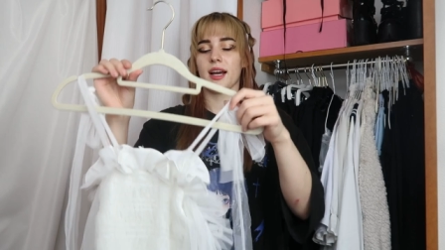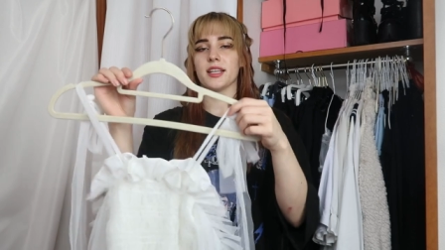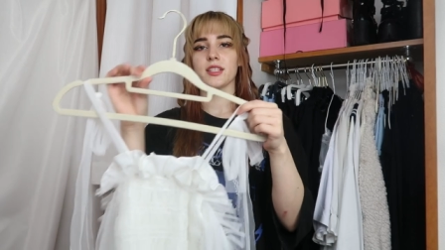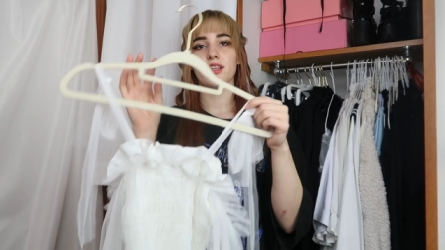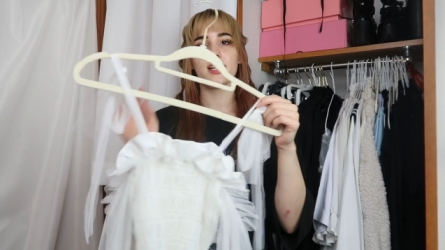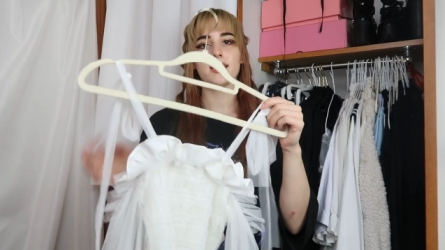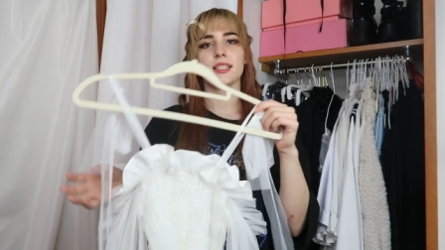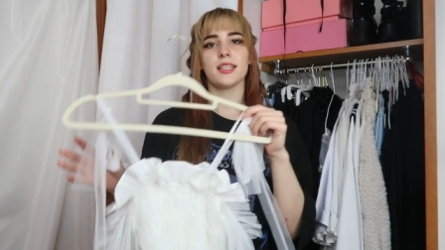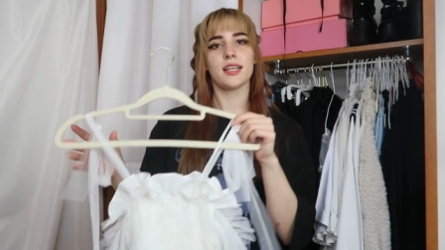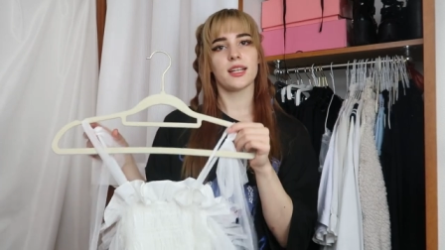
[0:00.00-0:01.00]
As you can
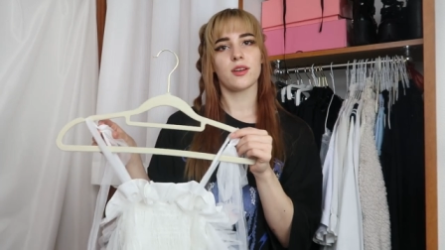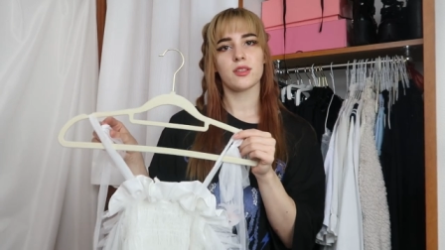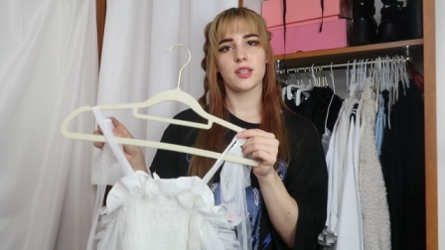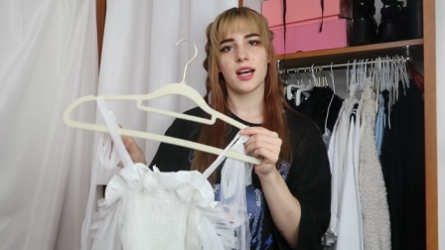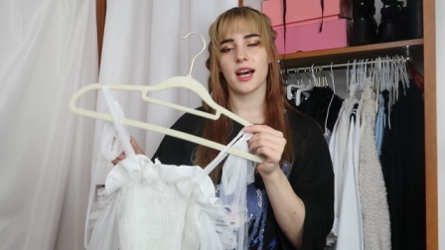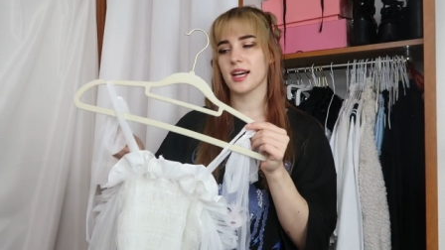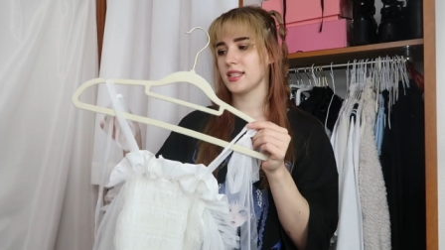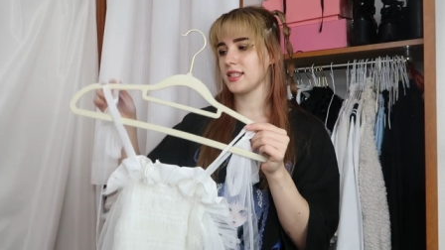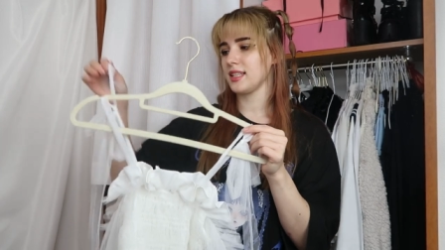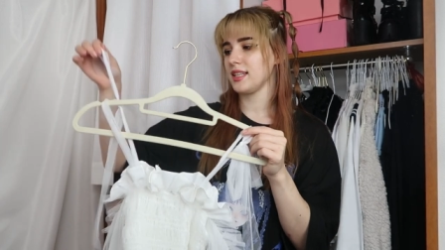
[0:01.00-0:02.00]
see it also
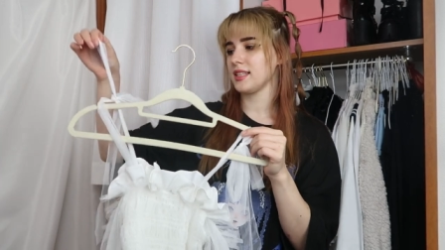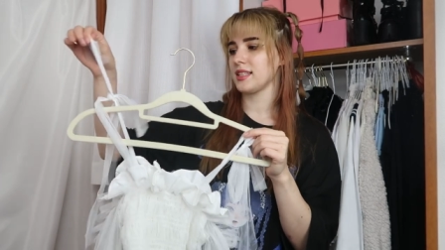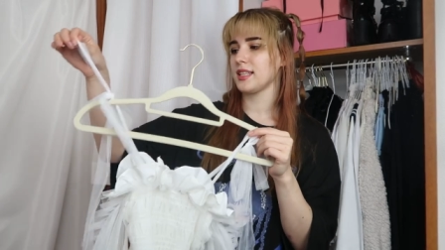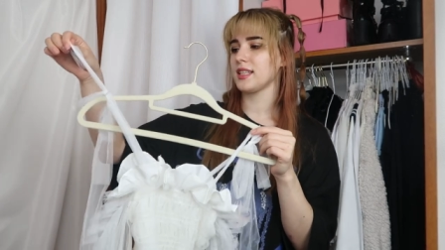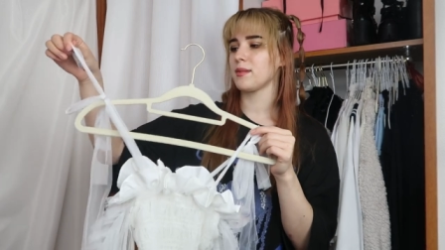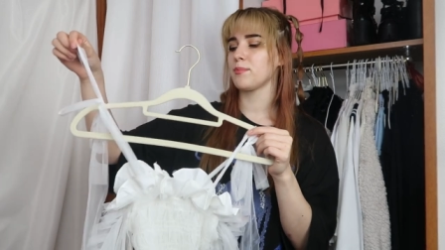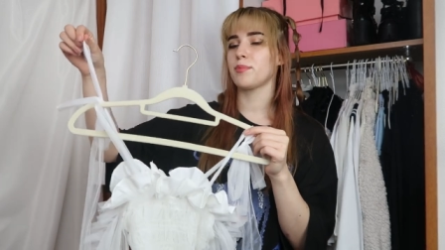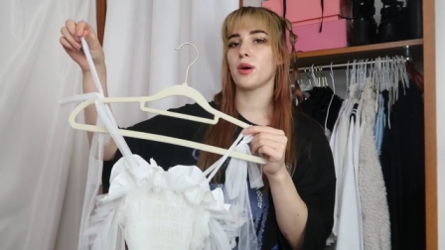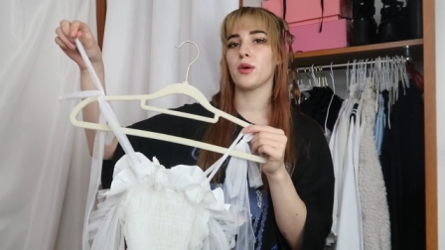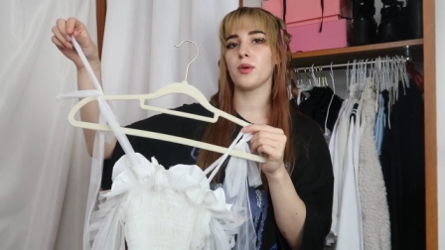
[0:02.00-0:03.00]
has these
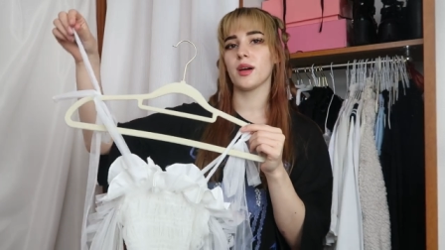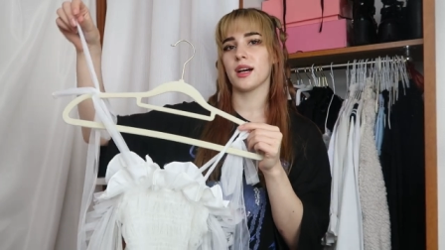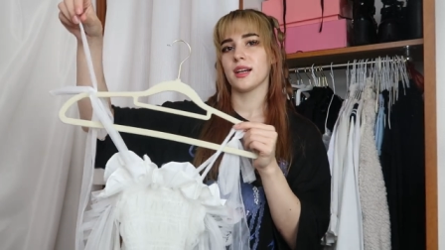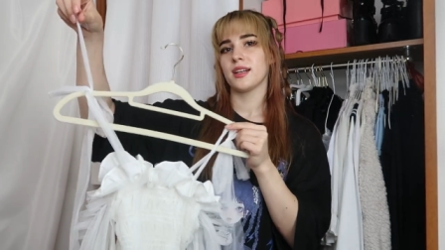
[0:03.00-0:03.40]
bow